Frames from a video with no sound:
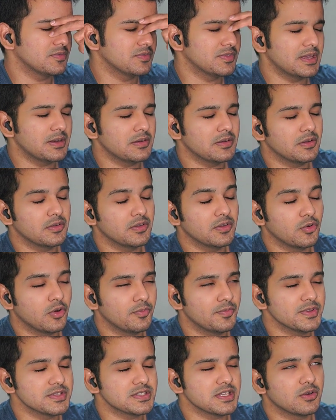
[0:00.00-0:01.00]
that.
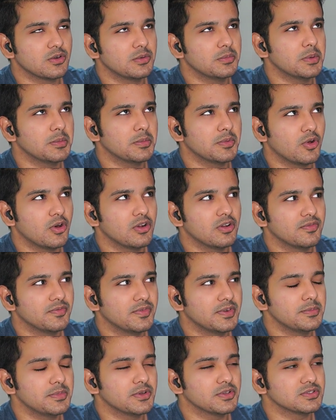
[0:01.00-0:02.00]
Obviously, I don't remember all of
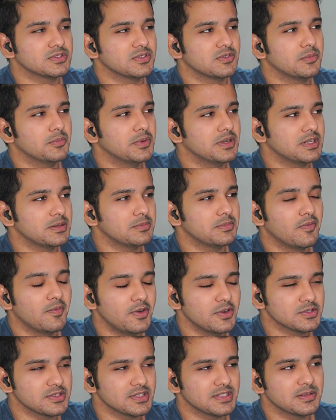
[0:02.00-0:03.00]
it because there were multiple
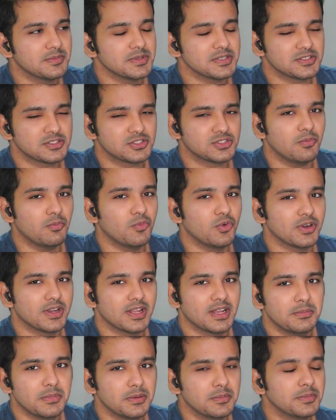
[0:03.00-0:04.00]
videos like that, but somewhat
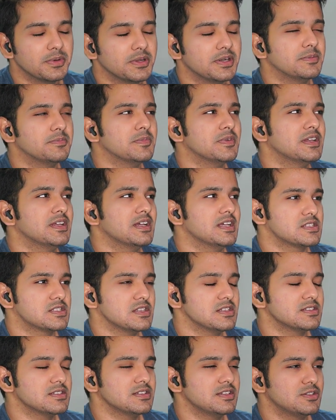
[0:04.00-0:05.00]
I remember it. I
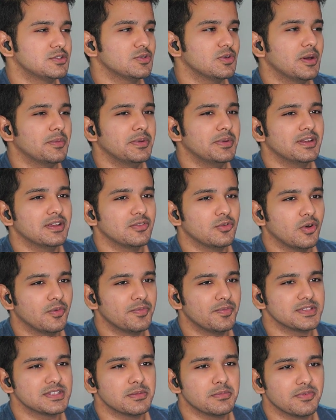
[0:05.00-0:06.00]
seriously need to, I mean,
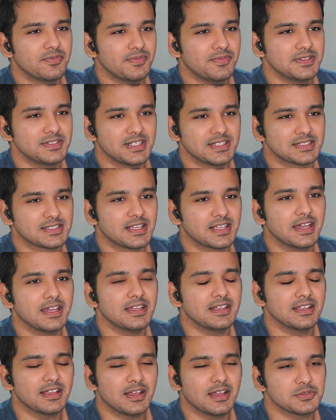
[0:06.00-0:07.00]
obviously, I'm a physics
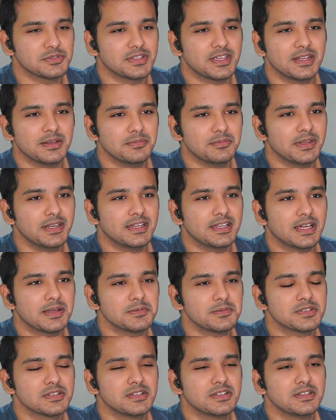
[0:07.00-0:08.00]
guy. I've said it many
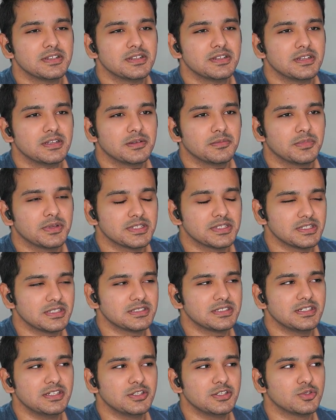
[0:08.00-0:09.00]
times. But I
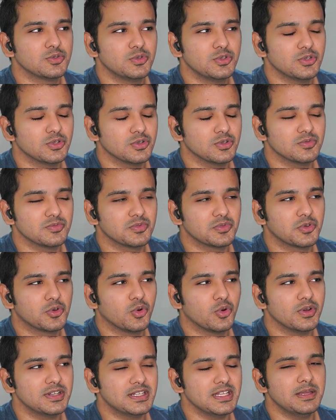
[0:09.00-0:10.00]
seriously need to, you know,
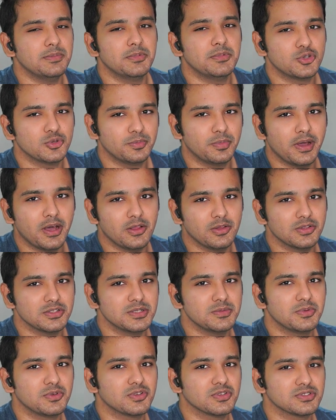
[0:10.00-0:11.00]
go deep into
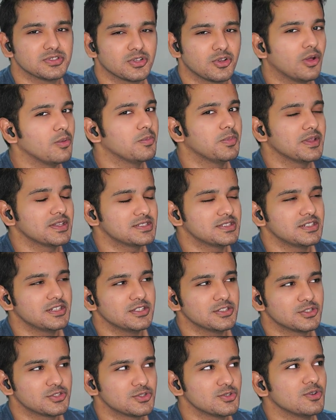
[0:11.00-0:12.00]
biology because the complexity
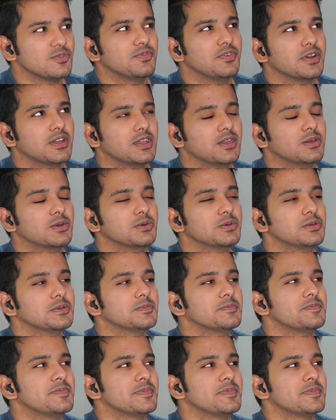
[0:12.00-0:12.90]
is so fucking good